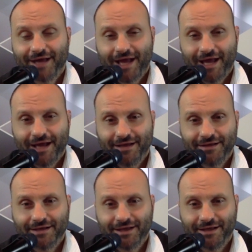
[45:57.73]

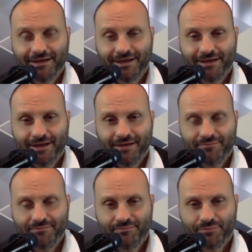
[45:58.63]

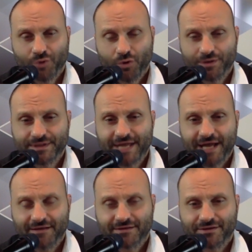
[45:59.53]
and broadens
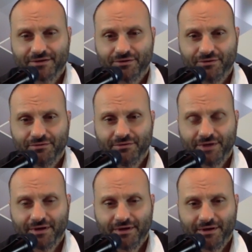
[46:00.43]
out to
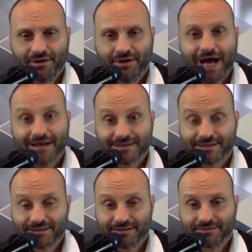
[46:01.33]

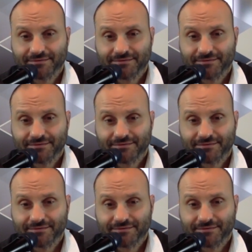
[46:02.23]
us.